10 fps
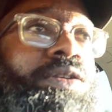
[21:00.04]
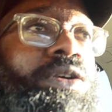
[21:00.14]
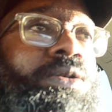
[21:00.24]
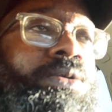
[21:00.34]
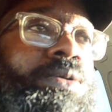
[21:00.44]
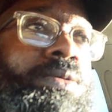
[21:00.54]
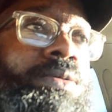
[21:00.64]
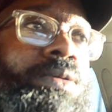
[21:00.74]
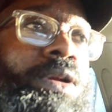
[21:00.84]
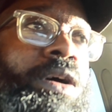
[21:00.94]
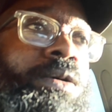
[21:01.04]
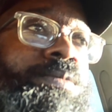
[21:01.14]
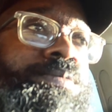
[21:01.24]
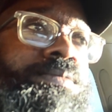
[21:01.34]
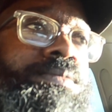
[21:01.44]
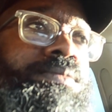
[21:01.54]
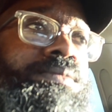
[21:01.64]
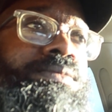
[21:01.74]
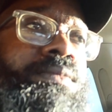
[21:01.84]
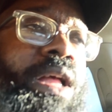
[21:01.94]
do,
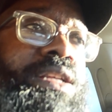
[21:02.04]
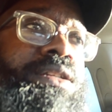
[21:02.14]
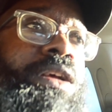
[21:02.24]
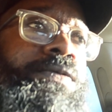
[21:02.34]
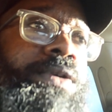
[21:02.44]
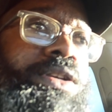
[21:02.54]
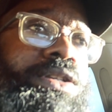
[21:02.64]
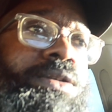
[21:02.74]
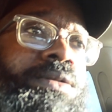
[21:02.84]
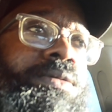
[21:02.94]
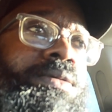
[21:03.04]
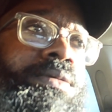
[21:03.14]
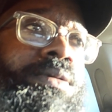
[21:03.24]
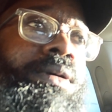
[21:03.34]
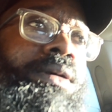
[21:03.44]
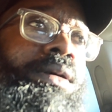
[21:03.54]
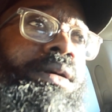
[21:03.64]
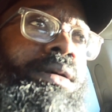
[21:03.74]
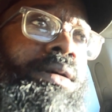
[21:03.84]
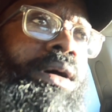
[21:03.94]
it's different to
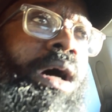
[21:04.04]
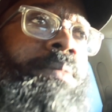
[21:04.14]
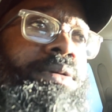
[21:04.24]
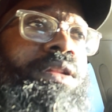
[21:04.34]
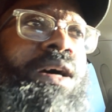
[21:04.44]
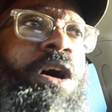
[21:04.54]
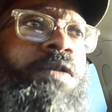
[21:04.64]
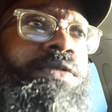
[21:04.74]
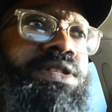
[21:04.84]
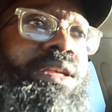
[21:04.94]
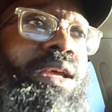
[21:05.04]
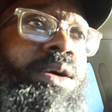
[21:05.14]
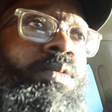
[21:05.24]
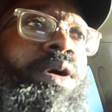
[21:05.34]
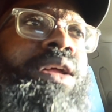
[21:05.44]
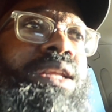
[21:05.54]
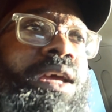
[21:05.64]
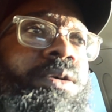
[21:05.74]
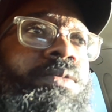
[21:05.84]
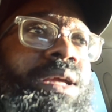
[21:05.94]
come to the office one
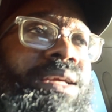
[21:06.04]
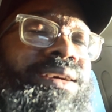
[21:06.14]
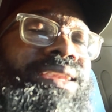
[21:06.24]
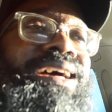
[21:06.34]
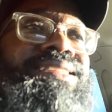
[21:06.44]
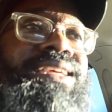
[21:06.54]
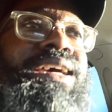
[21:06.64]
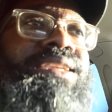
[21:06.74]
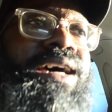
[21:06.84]
day a week. Like I said,